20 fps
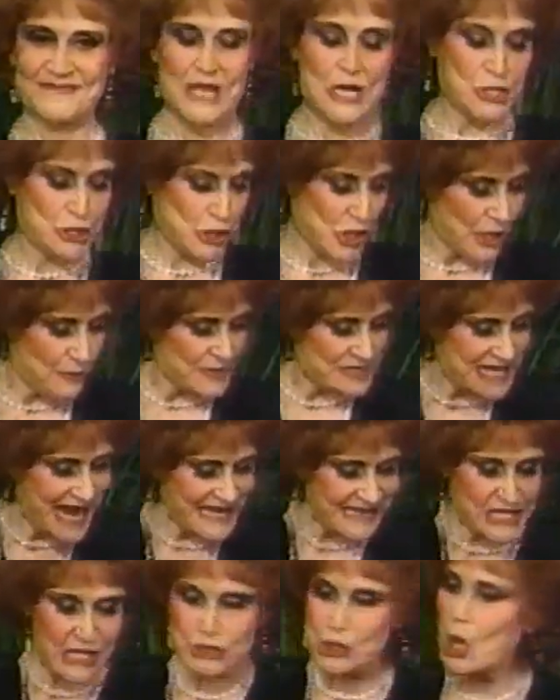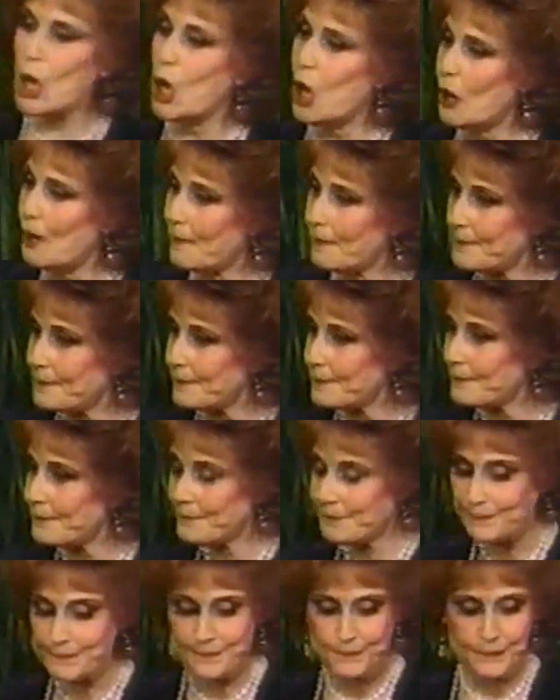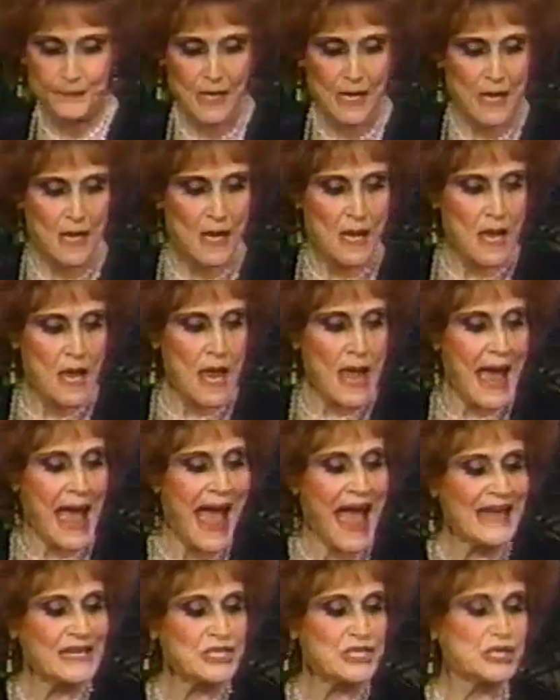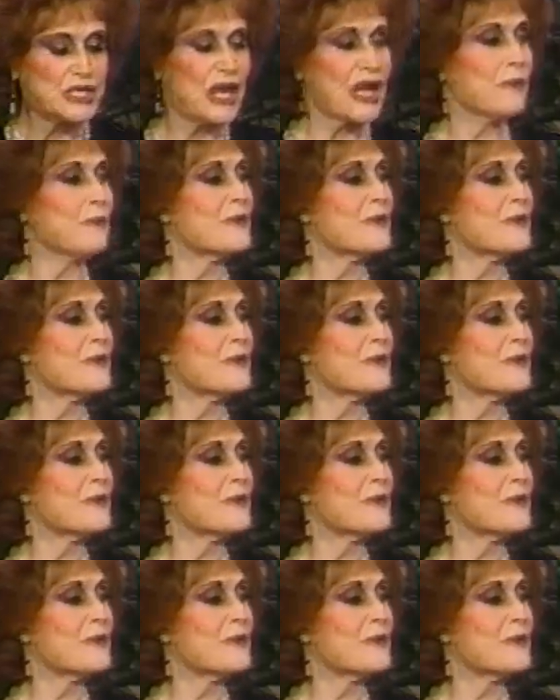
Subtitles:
She was at the tomb. And she